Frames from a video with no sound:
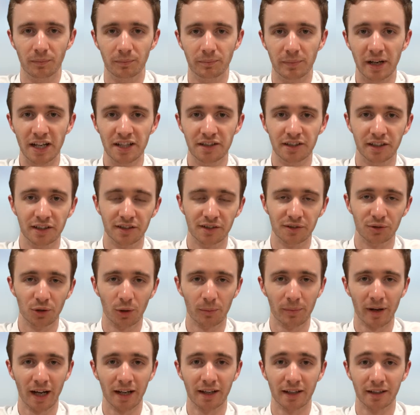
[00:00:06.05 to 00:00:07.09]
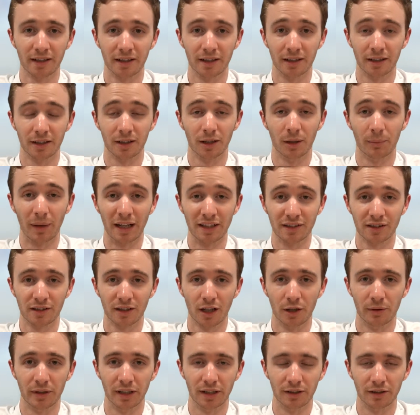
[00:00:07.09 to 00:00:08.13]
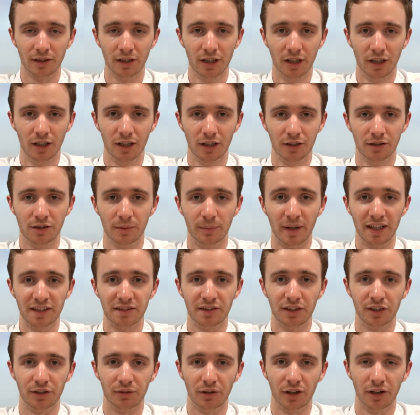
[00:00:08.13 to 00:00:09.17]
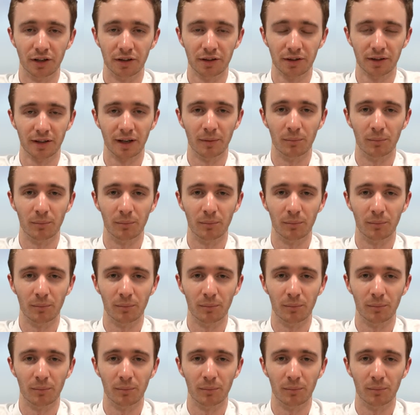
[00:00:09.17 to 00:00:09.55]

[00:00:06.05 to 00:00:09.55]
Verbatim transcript: Beijing is not panicking about slowing domestic growth,